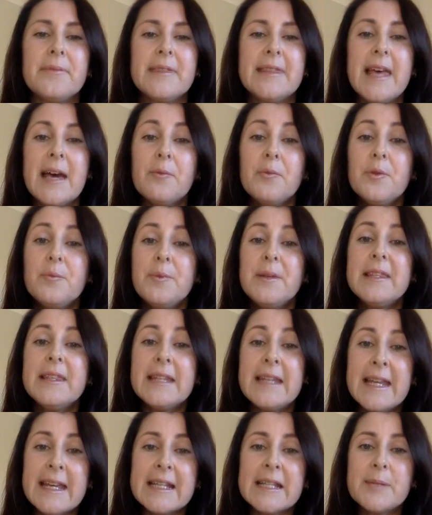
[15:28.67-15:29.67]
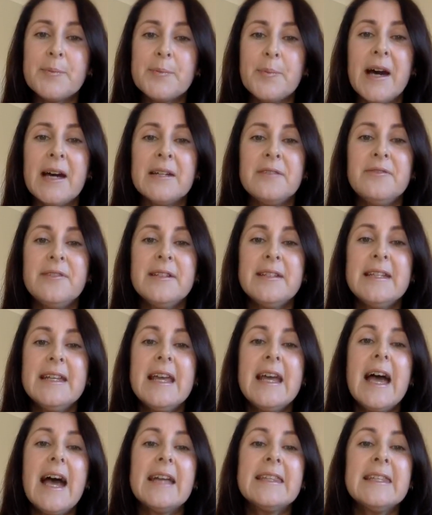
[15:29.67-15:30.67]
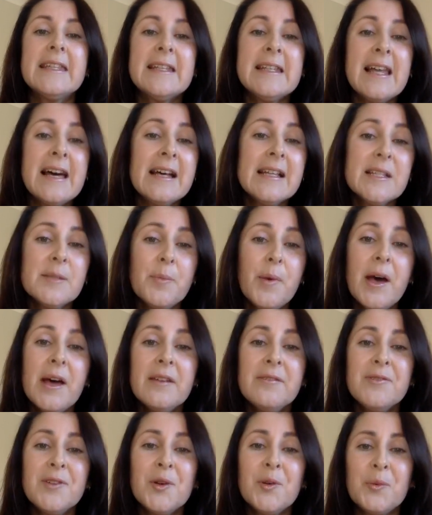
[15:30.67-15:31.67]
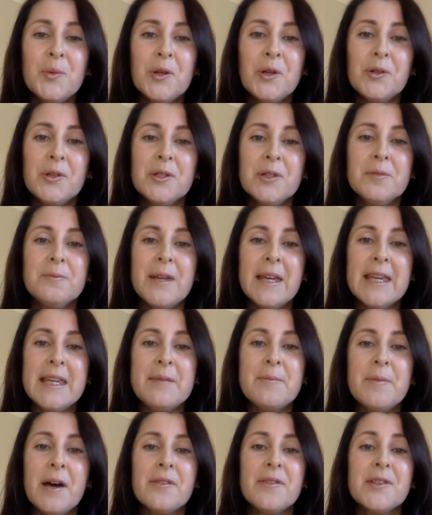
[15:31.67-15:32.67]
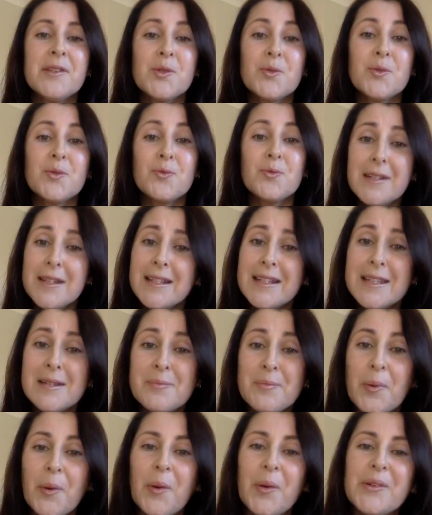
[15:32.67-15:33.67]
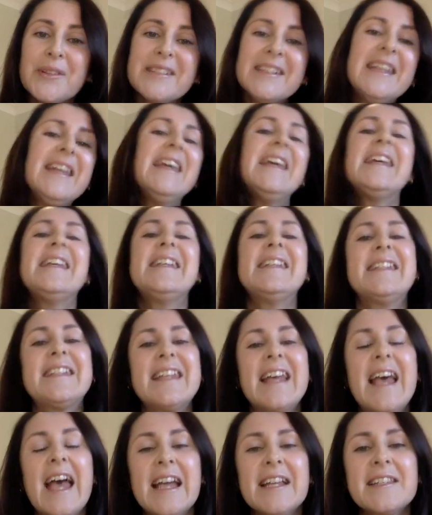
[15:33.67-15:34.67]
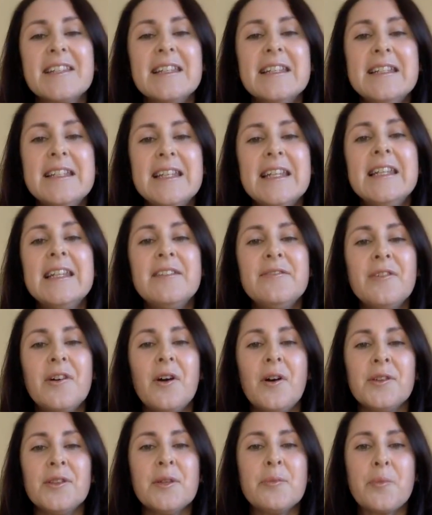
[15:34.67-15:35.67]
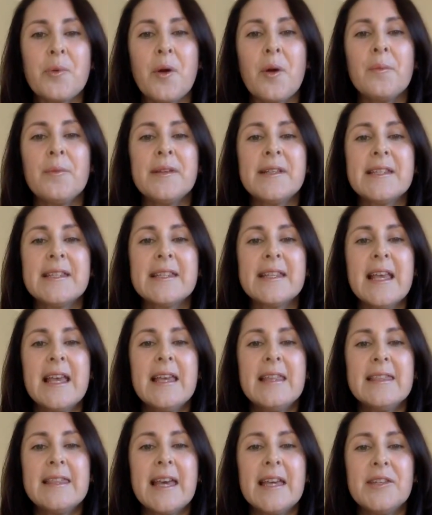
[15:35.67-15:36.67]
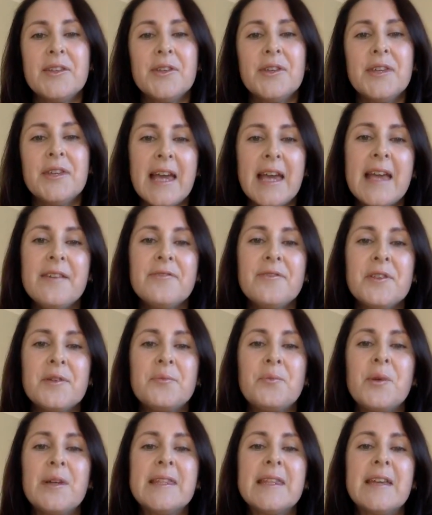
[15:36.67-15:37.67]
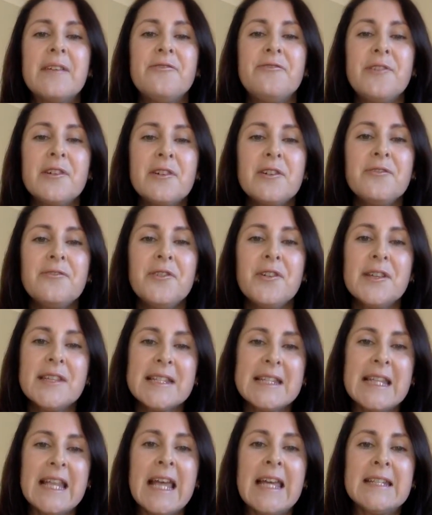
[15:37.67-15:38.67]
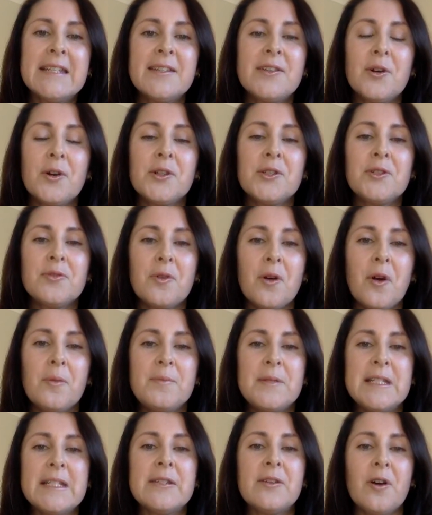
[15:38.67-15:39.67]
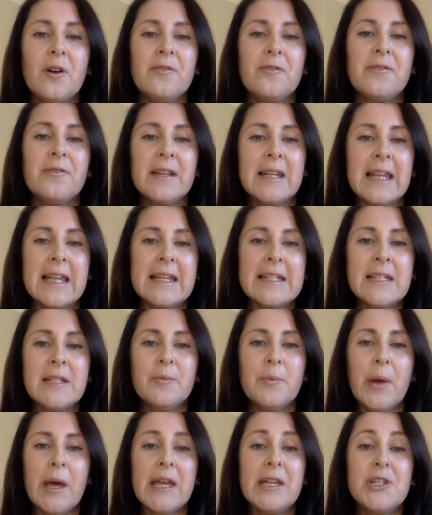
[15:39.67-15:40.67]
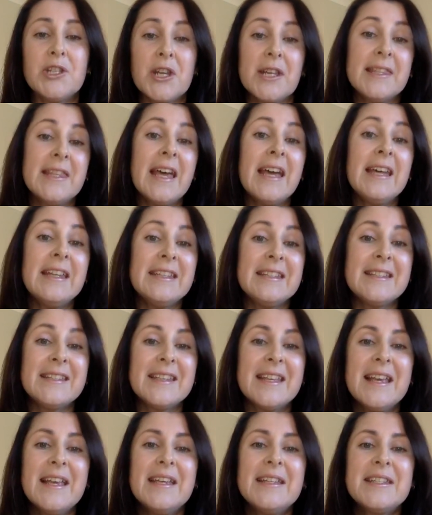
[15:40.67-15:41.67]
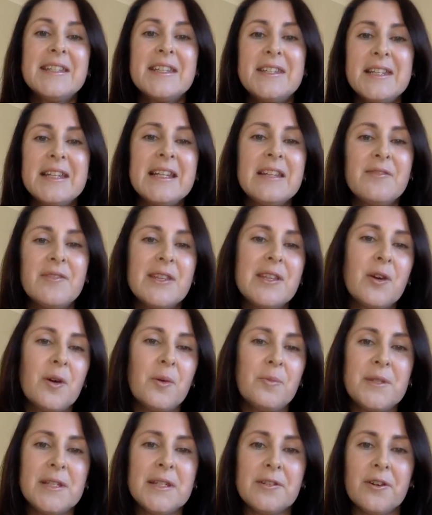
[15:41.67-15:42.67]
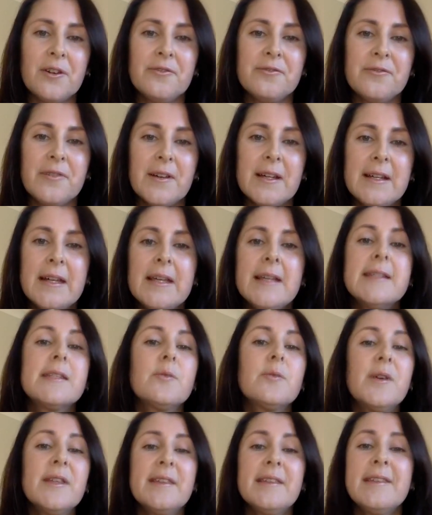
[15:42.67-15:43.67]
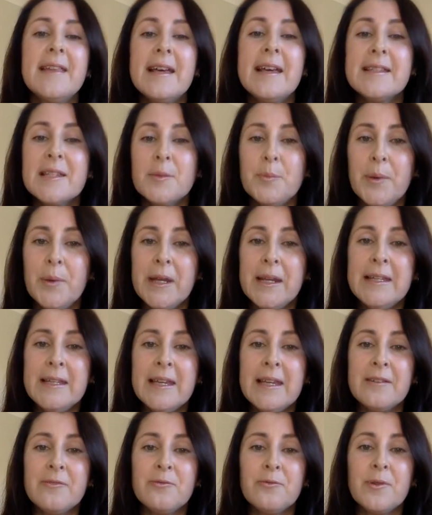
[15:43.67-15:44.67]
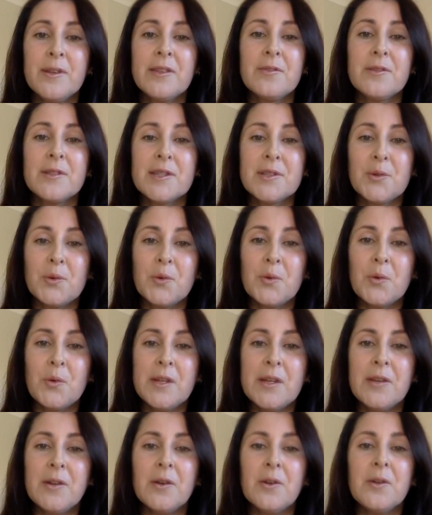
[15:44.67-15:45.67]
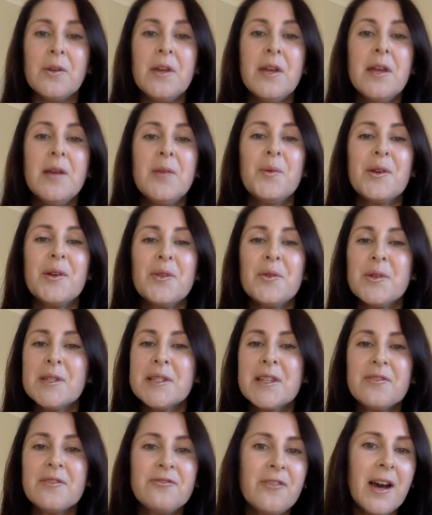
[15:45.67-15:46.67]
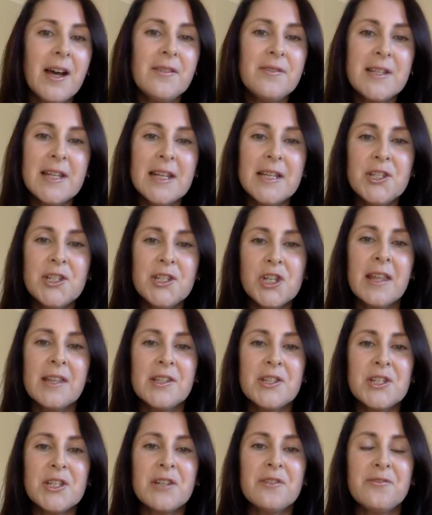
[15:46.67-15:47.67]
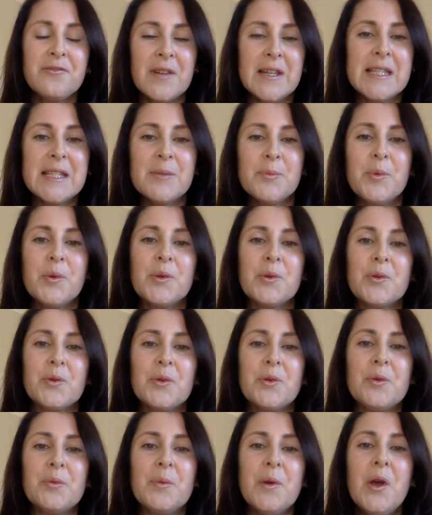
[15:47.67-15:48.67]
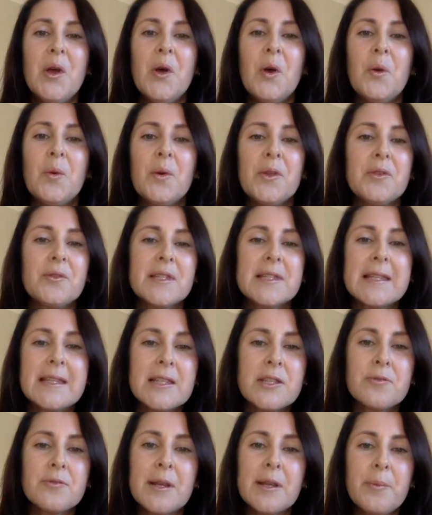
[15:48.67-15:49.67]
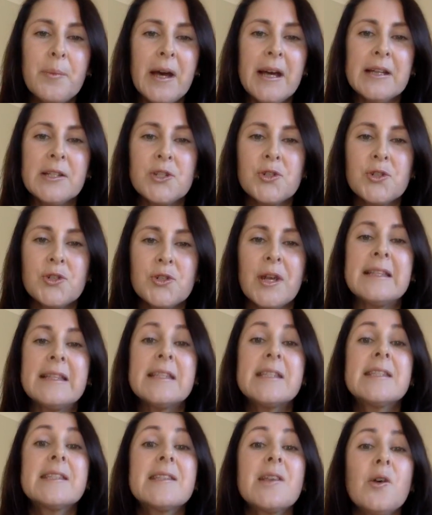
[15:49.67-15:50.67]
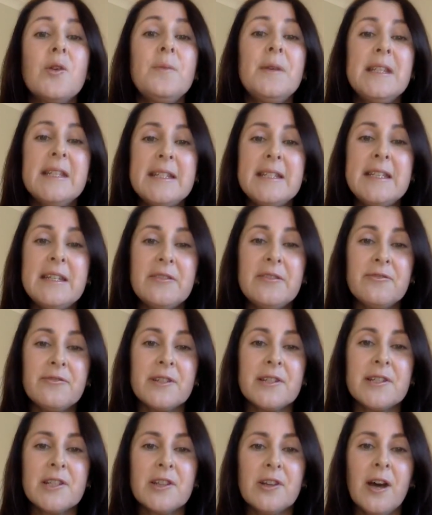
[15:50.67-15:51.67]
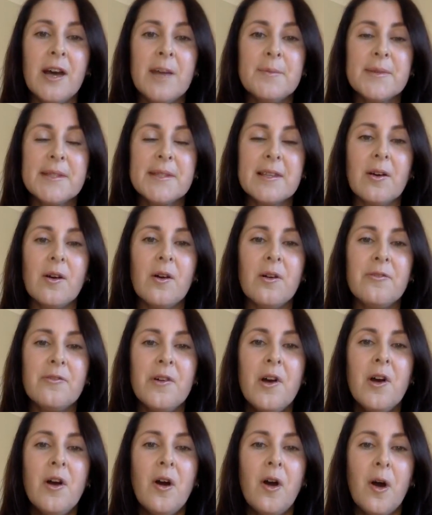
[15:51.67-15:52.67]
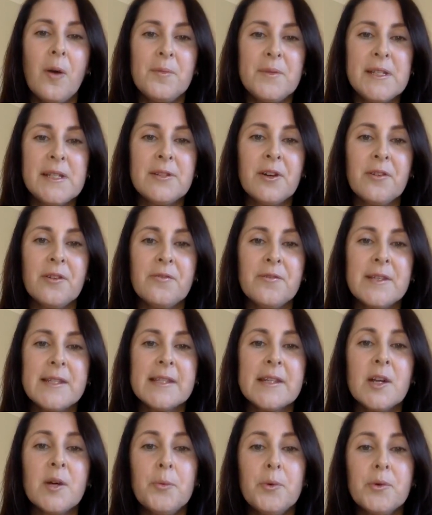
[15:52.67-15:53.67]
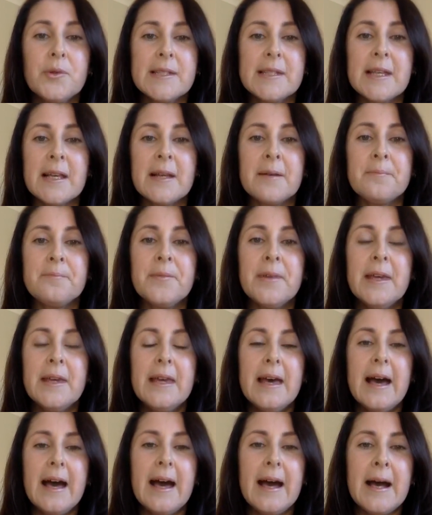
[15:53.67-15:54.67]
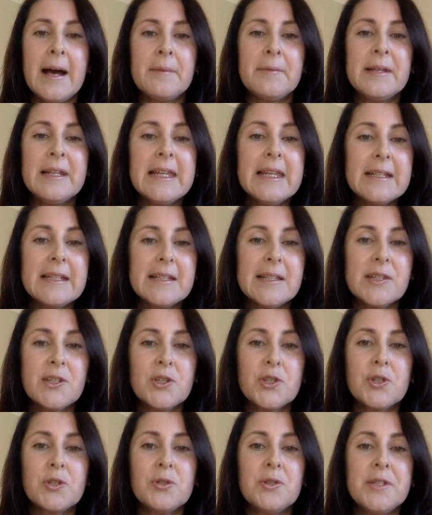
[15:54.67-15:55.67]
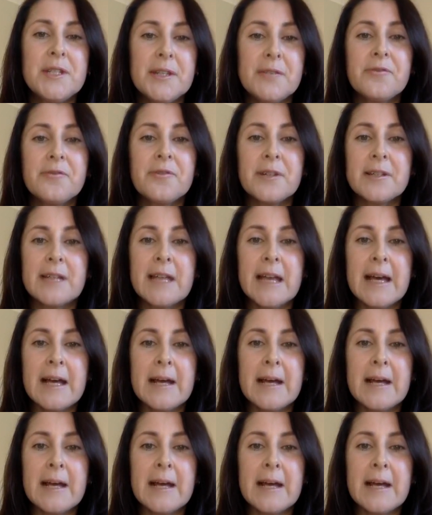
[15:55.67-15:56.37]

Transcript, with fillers: that would be the next part of it. And the last part of your welcome email that's really important is to actually deliver on the promise that you gave them when they very first landed on your opt-in offer landing page, and that is to deliver the opt-in offer. So whether that's a PDF, whether it's an audio, whether it's a 5-day challenge in a Facebook group, or whether it's a 3-part training, there's so many different types of opt-in offers, and I'll put some links to different